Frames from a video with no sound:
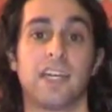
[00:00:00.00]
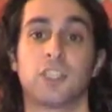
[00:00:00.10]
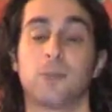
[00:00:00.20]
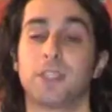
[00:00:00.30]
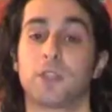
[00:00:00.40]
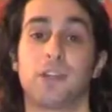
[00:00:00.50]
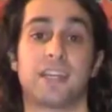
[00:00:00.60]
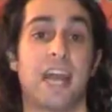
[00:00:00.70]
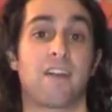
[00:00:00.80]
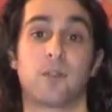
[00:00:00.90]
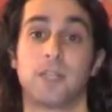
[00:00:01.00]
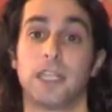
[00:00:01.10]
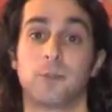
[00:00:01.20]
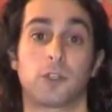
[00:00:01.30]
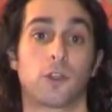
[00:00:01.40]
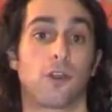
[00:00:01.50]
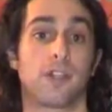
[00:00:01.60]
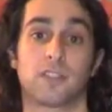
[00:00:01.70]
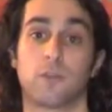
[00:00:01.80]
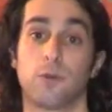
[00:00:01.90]
and should be started in every league
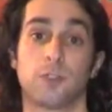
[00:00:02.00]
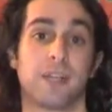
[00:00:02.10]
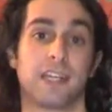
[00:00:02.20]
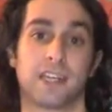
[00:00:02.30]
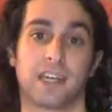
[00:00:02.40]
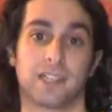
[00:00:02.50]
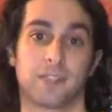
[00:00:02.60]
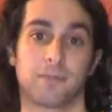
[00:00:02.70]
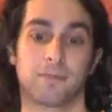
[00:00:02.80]
regardless of who he's playing against.